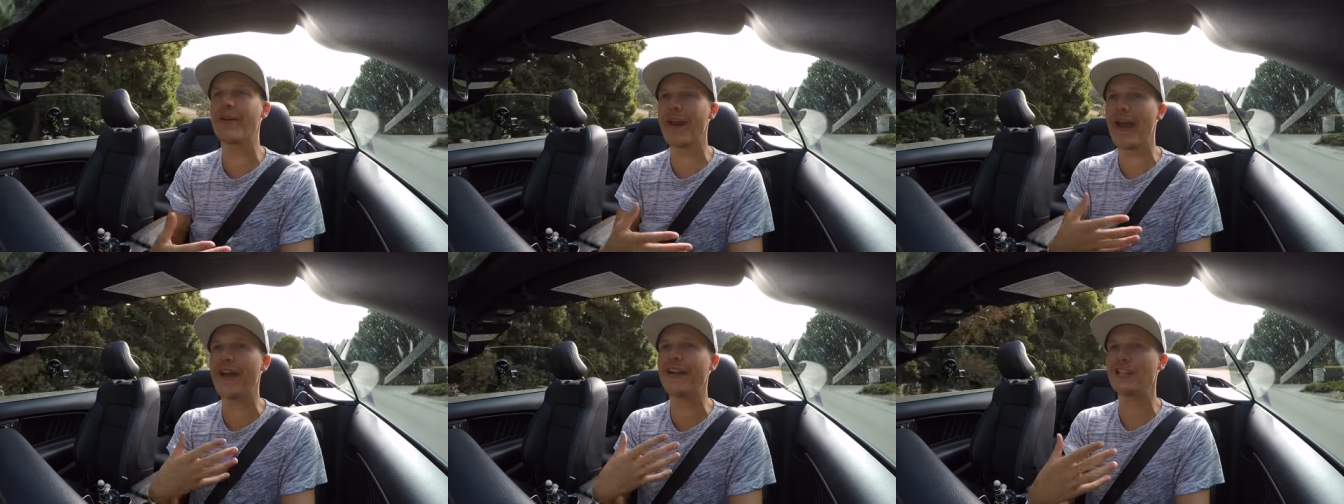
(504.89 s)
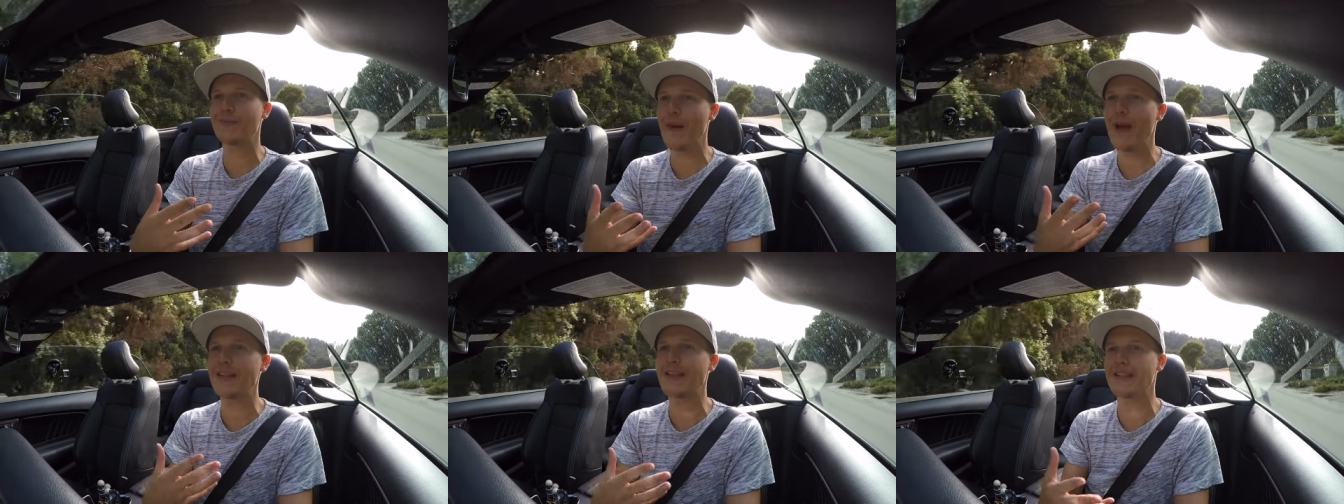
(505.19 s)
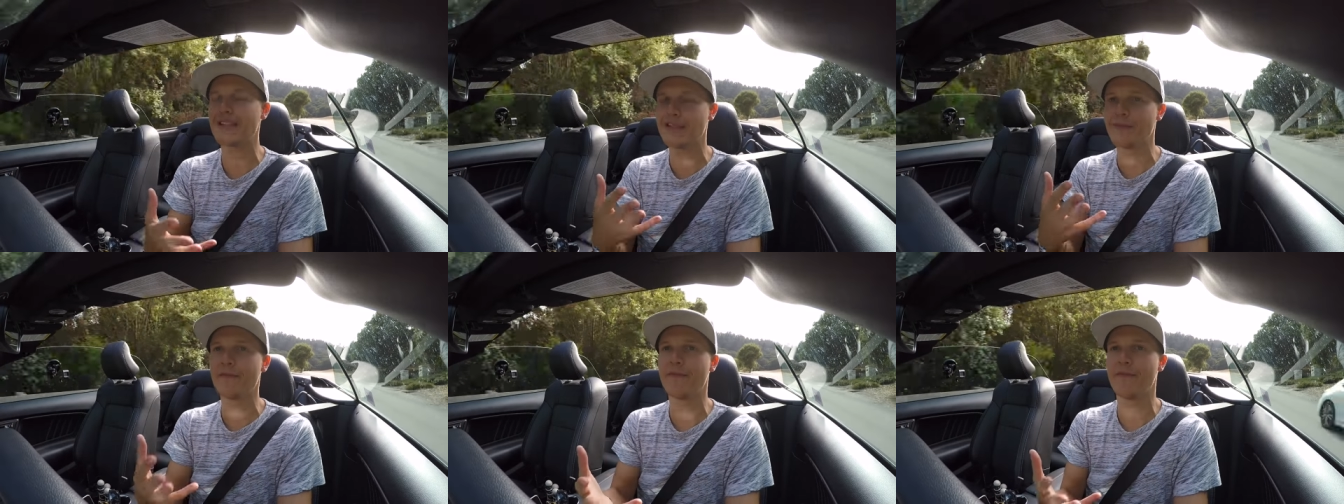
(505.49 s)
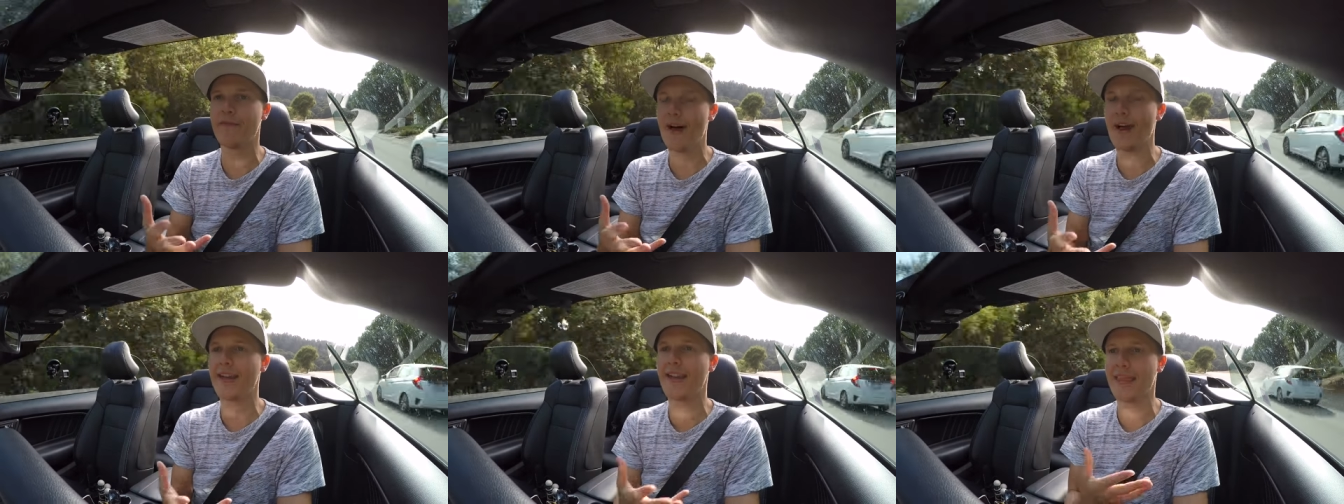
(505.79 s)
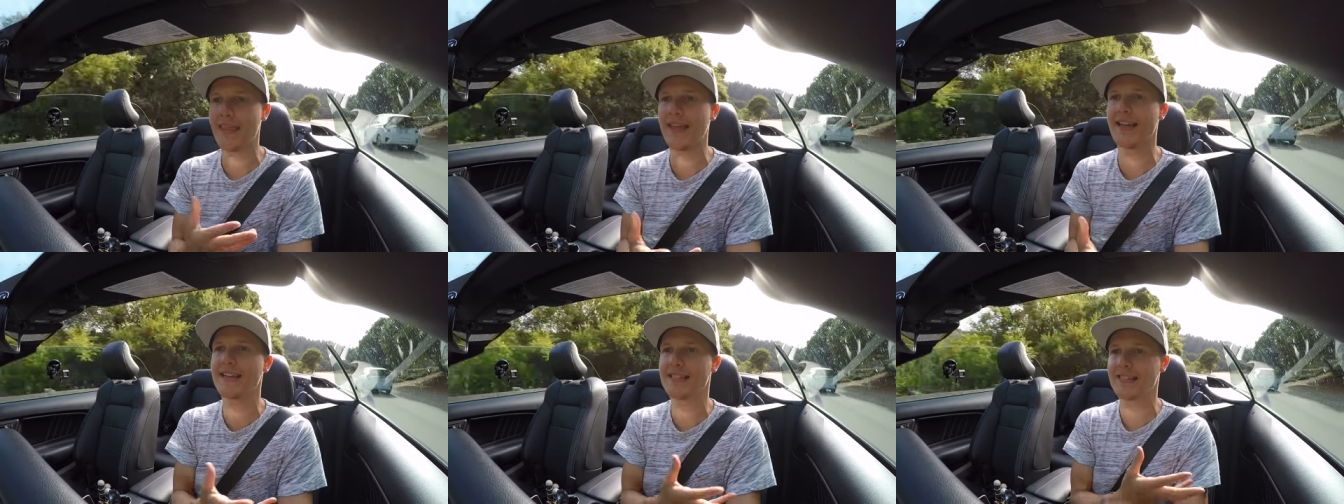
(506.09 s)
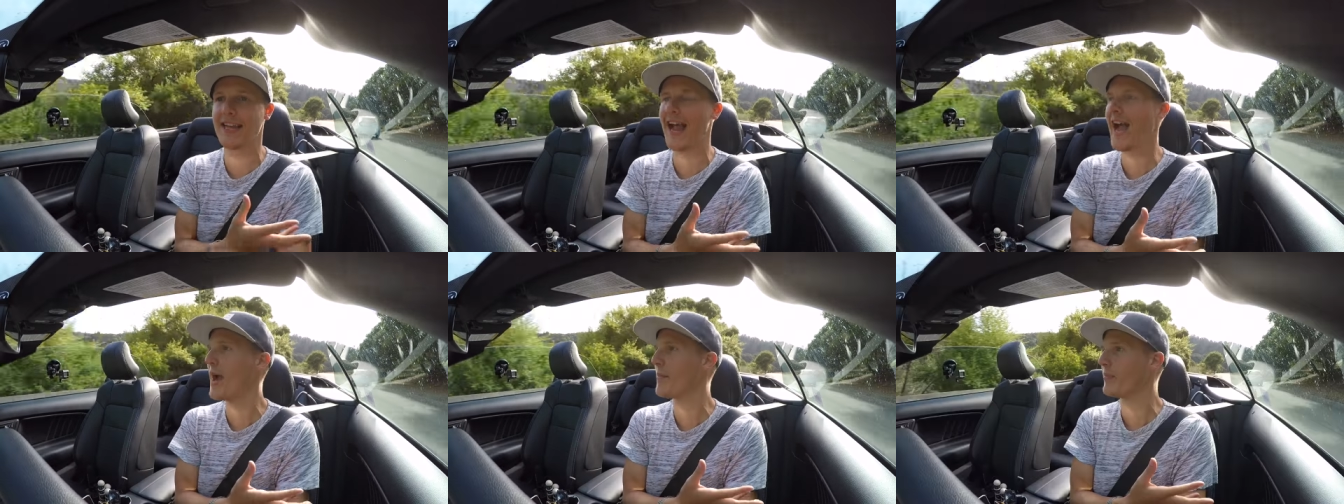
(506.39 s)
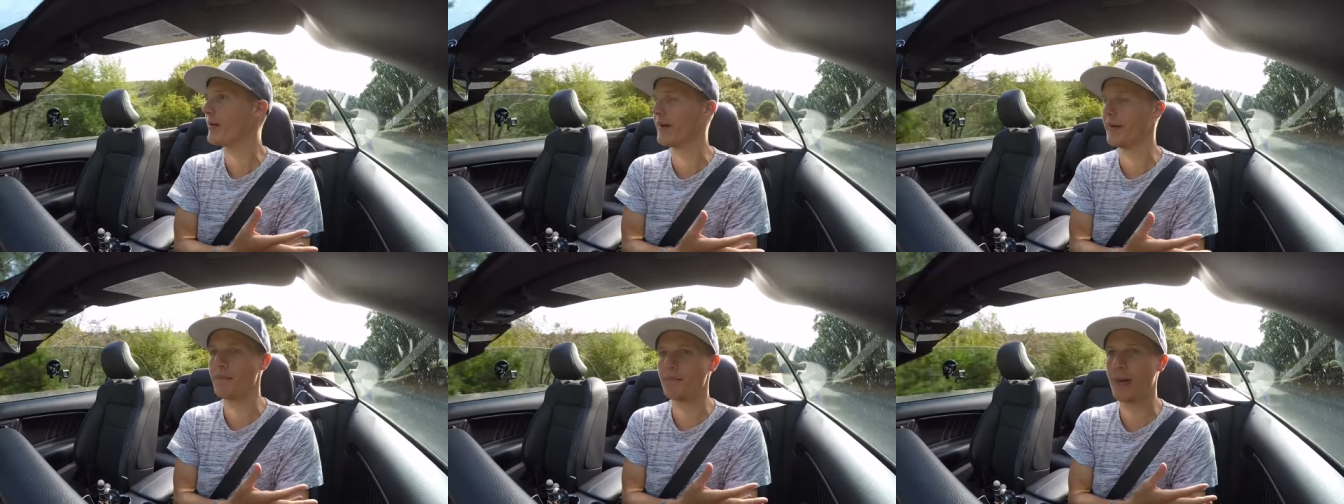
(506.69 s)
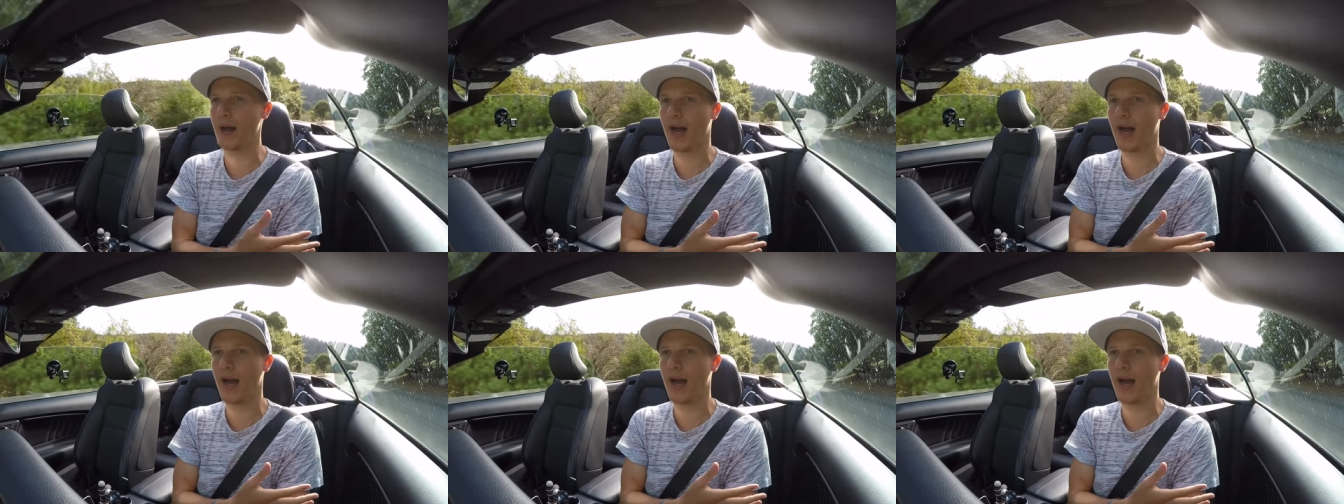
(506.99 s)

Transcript: and I expected some fun things to happen.